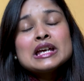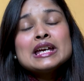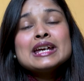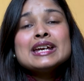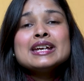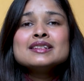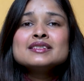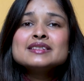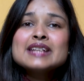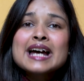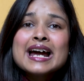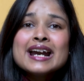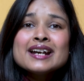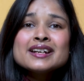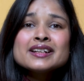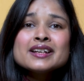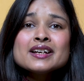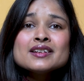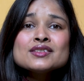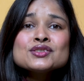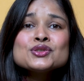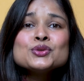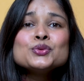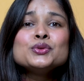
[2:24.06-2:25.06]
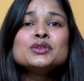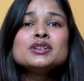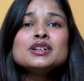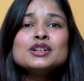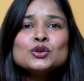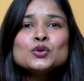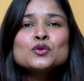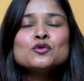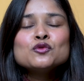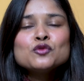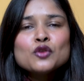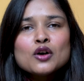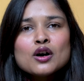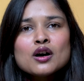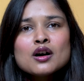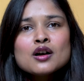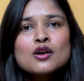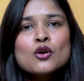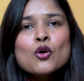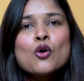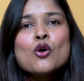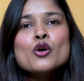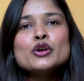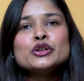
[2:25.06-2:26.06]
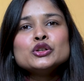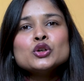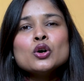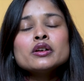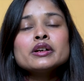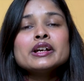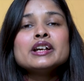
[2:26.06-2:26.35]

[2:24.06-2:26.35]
In that case, you need to work on your